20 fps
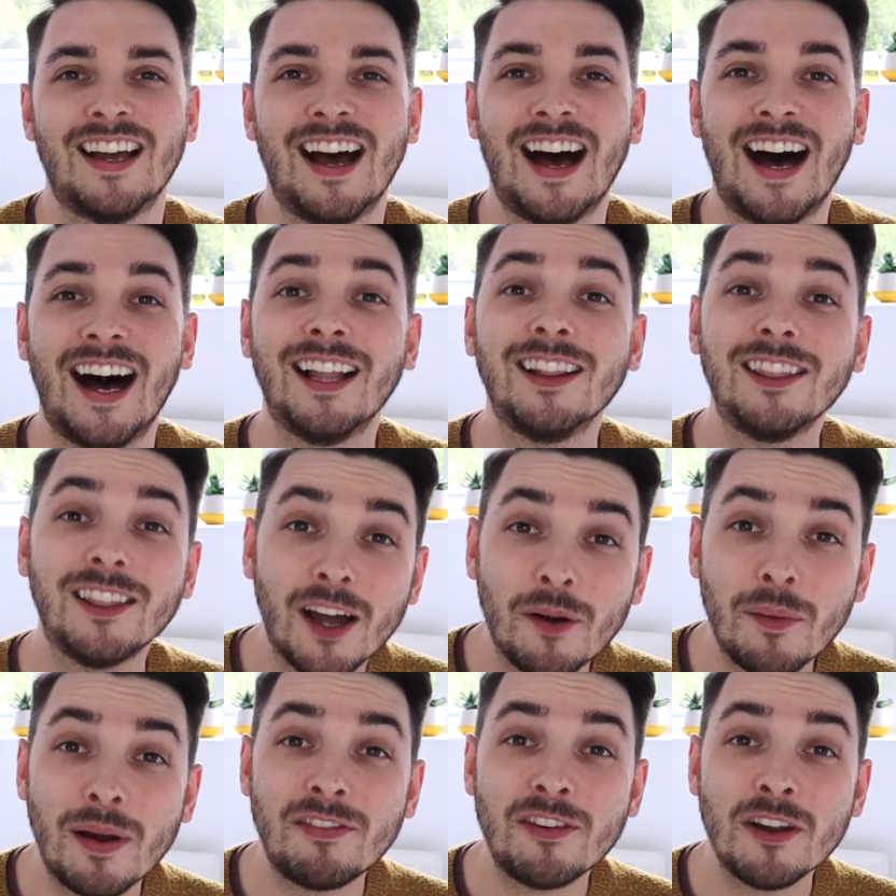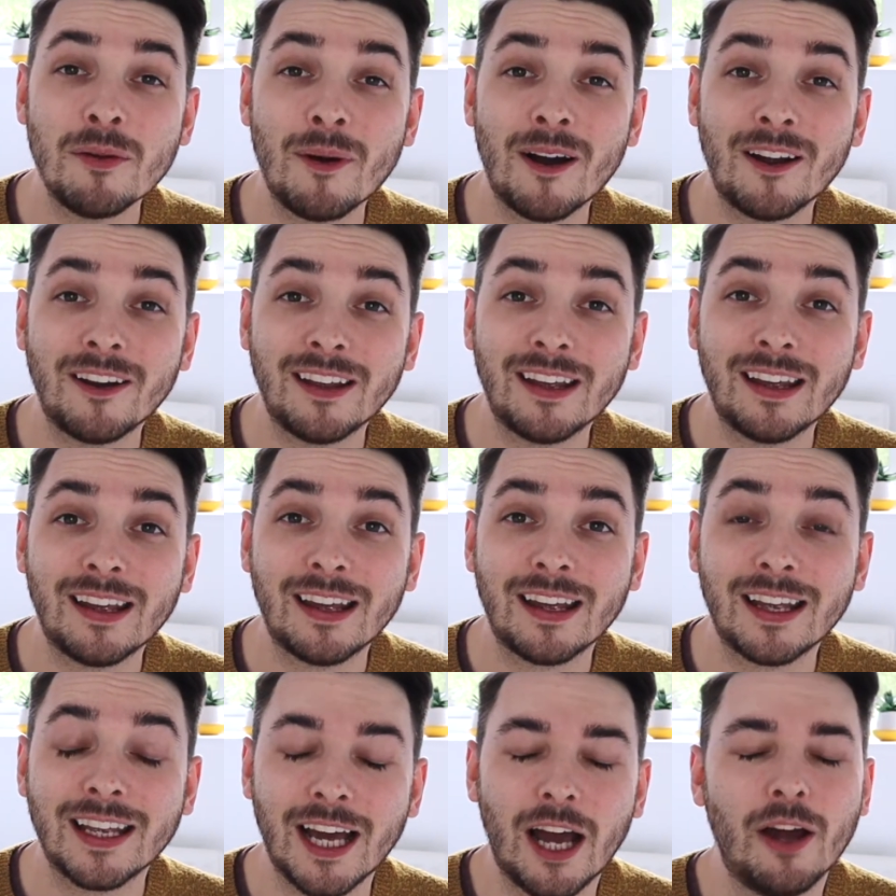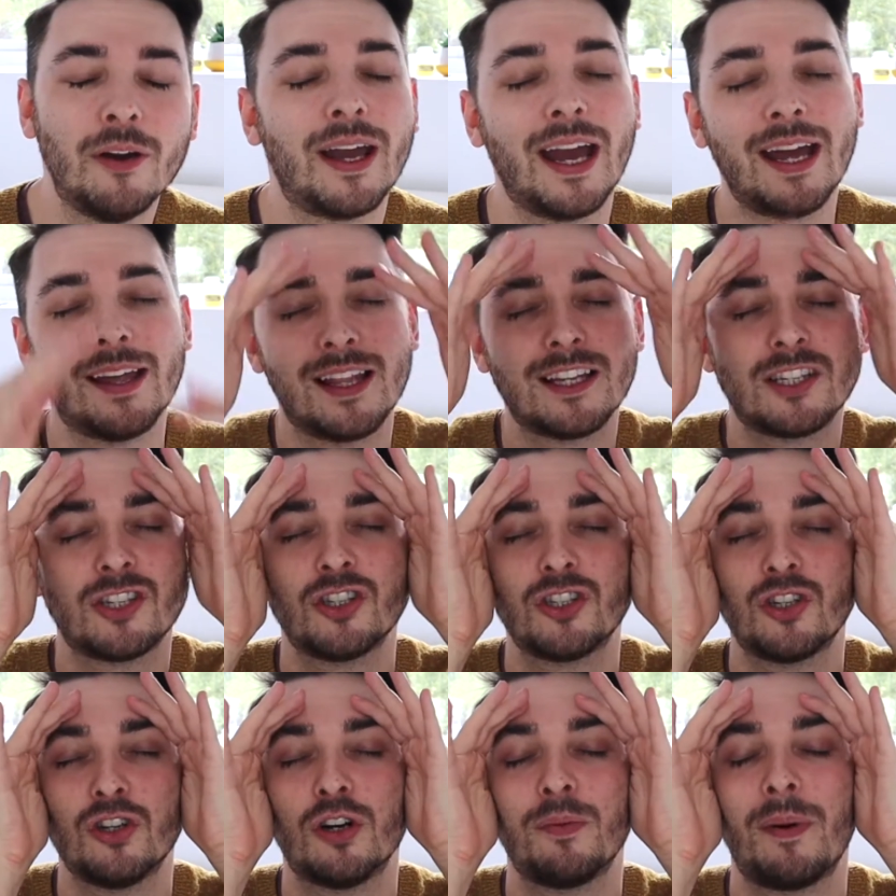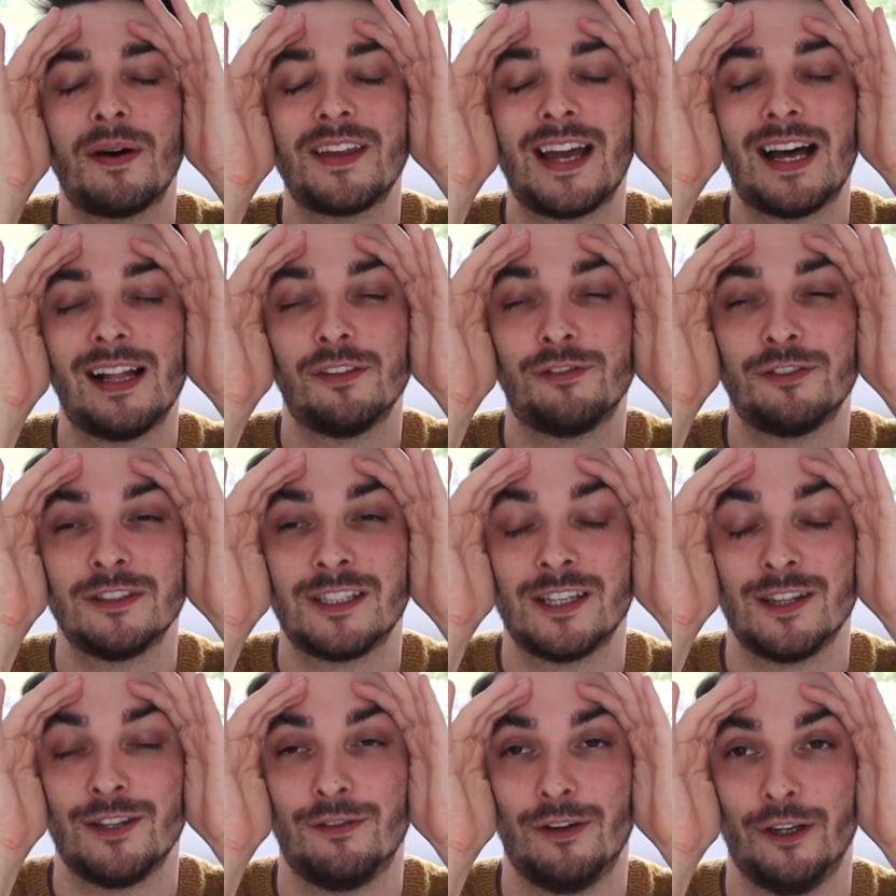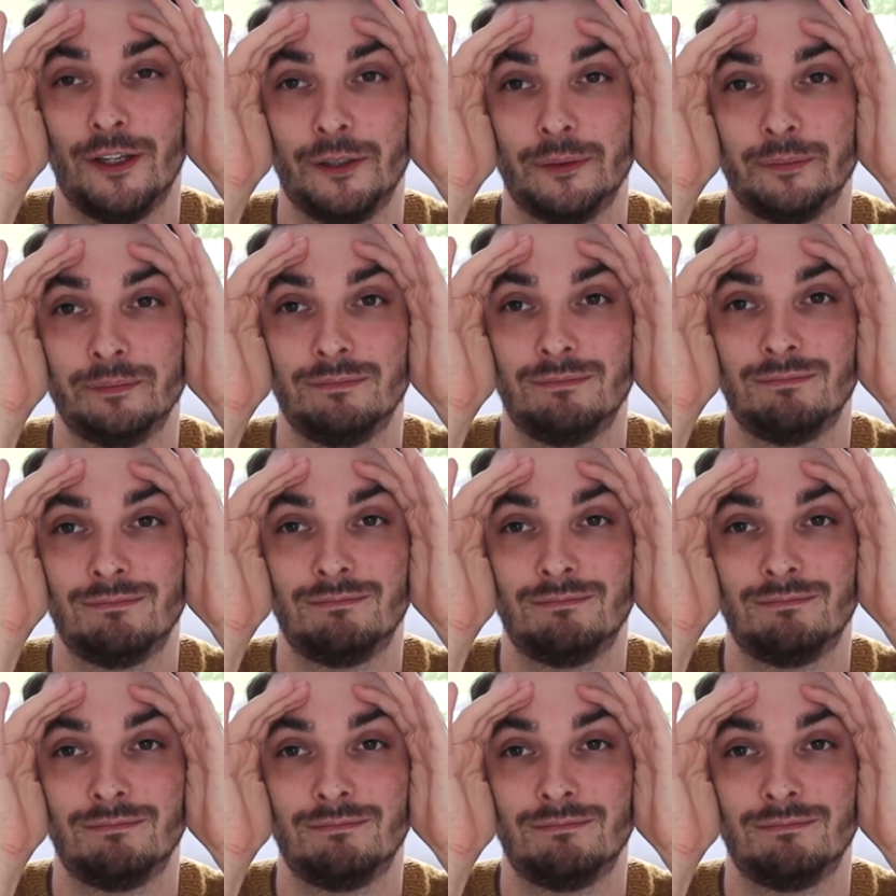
Hello everybody! Okay, let's just talk about the elephant in the room.